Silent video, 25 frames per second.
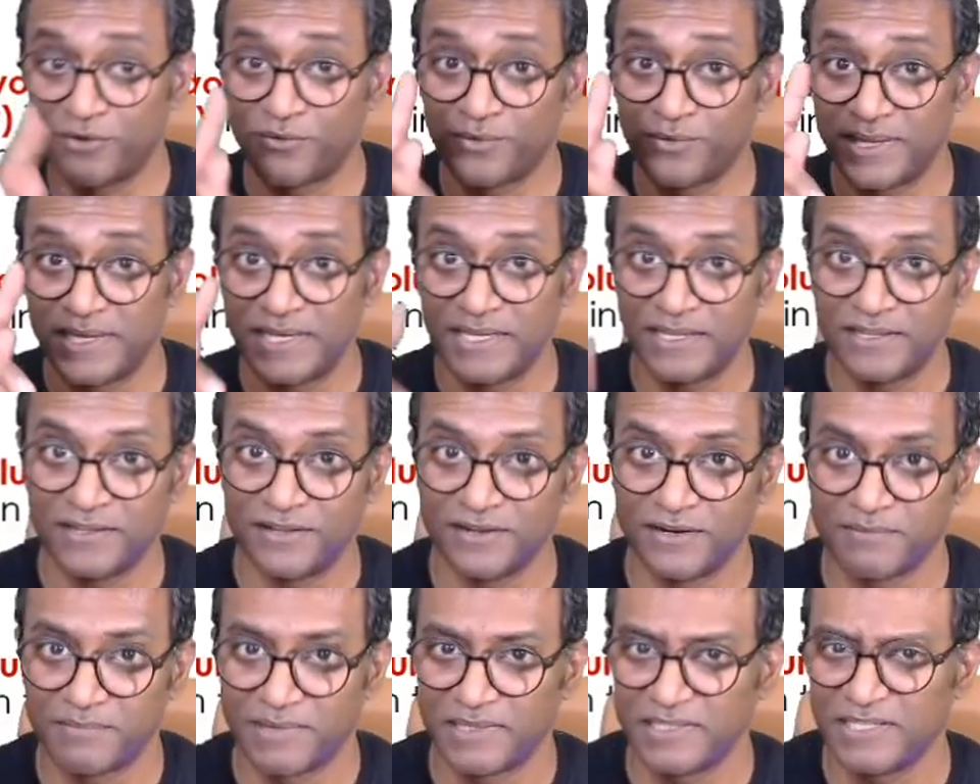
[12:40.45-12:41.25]
reading
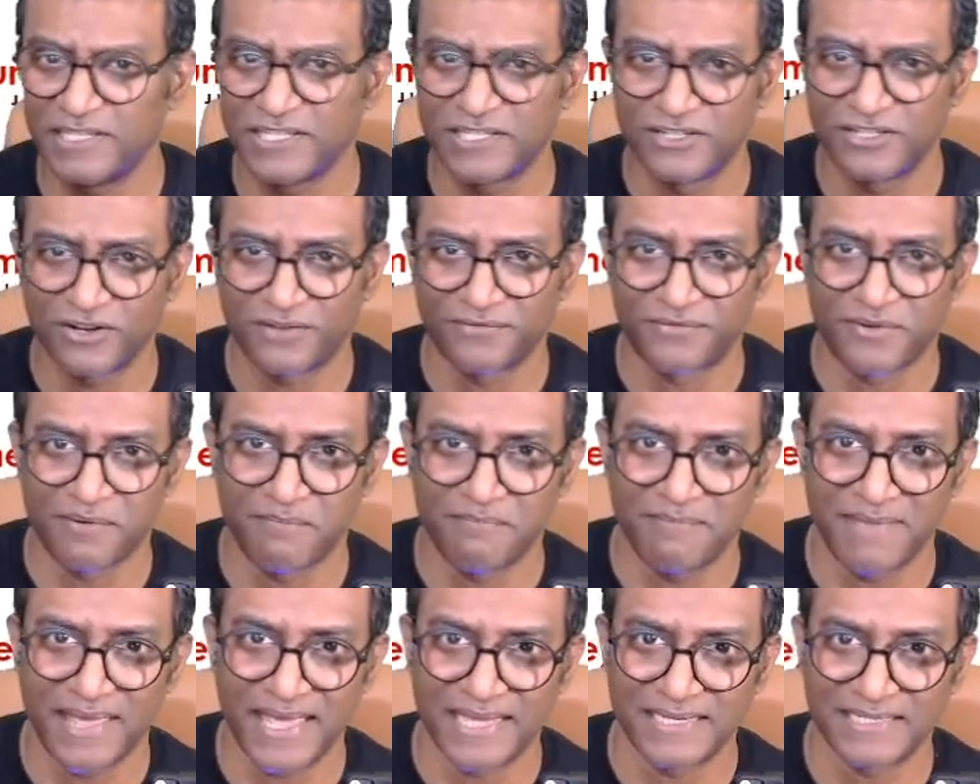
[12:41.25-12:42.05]
here, but this is not
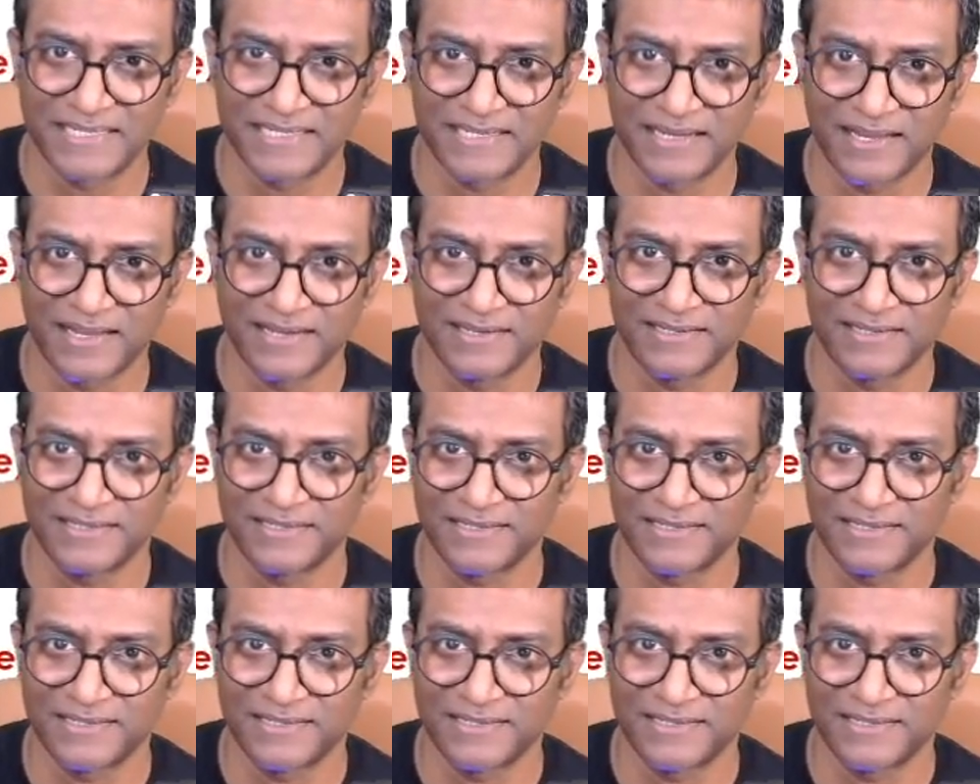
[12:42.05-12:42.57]
from Mad Science.